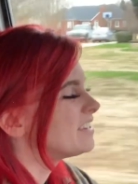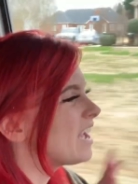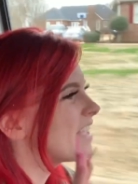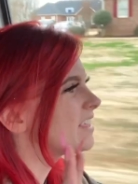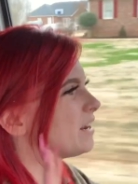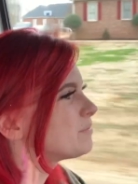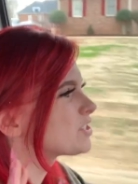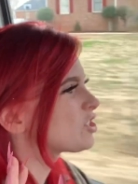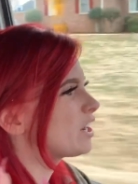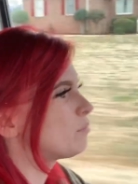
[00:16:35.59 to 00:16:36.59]
Not that I'm
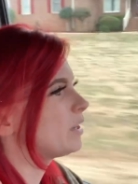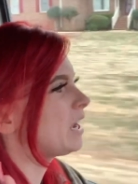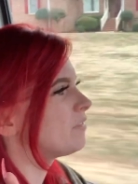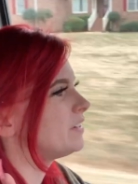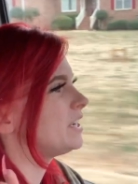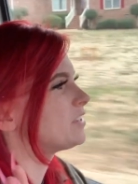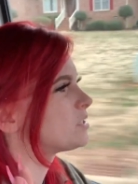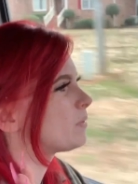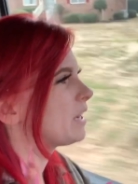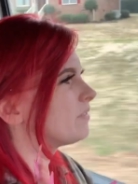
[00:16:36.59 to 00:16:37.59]
just trying to put out videos
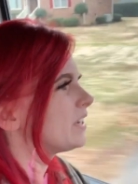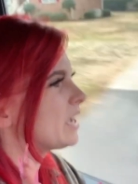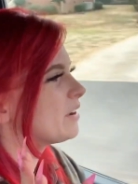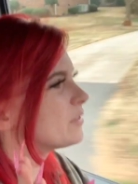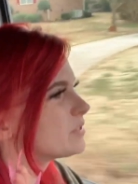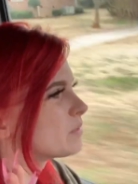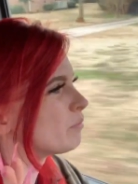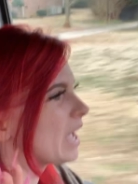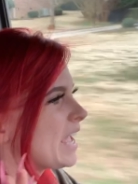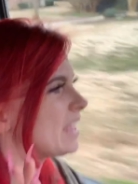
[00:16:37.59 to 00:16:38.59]
to put out videos,
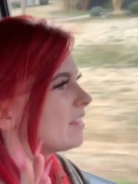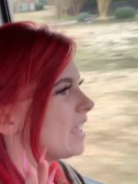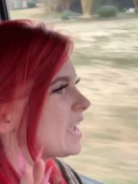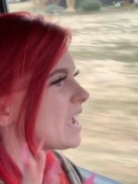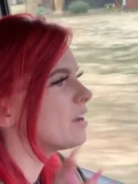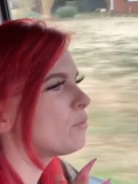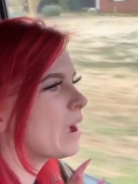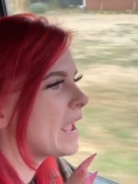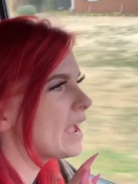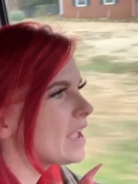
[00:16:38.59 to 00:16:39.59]
but like in a
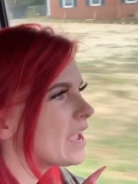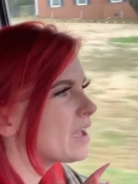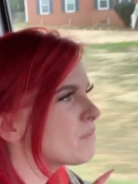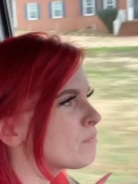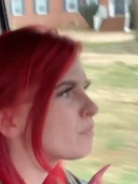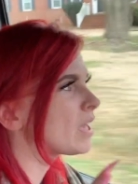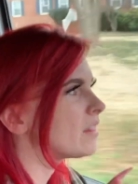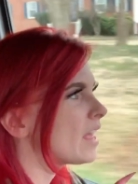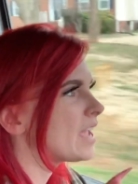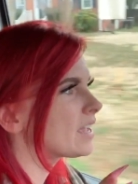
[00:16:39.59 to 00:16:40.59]
way I am, but
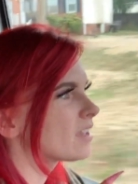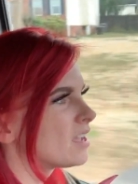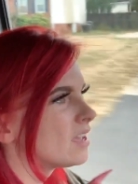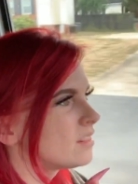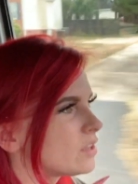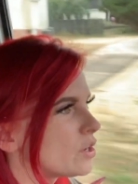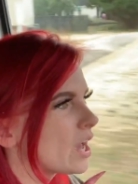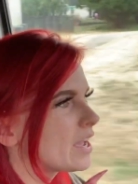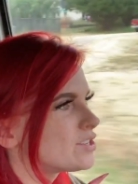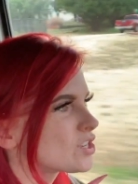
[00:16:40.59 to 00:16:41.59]
like they're
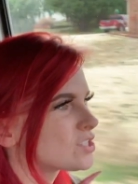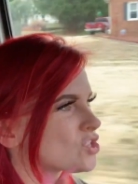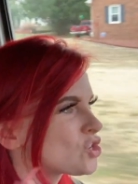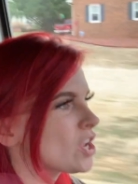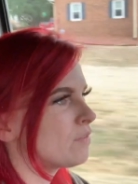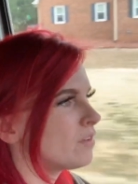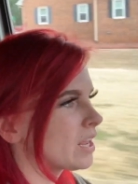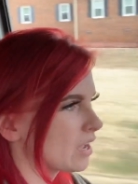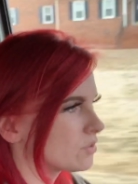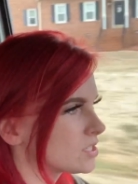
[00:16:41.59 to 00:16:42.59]
not just shit
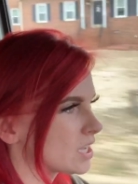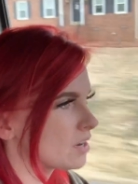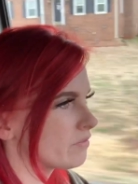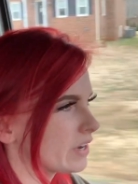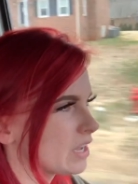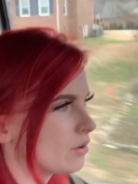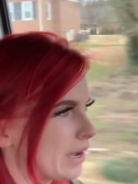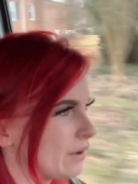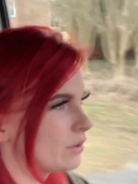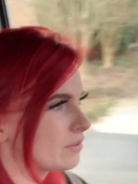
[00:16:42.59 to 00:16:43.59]
videos to get a video
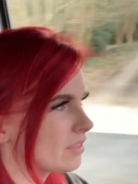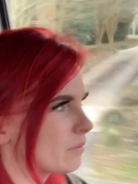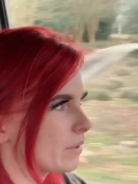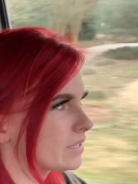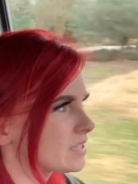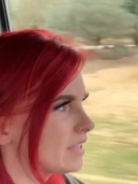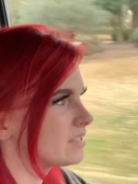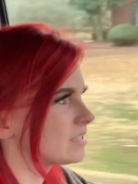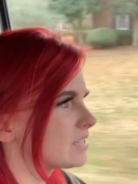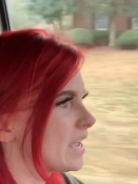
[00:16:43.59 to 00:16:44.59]
out, if that makes
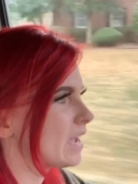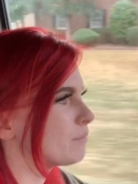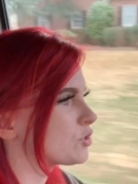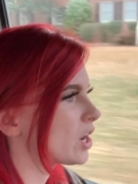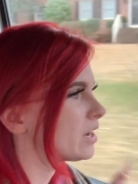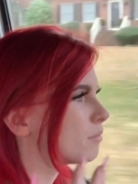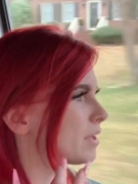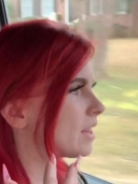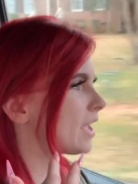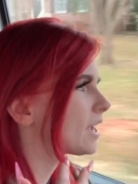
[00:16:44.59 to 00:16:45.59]
sense. It's like I'm trying to
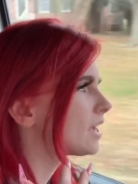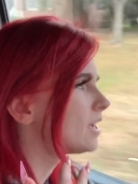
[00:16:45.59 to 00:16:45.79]
be like,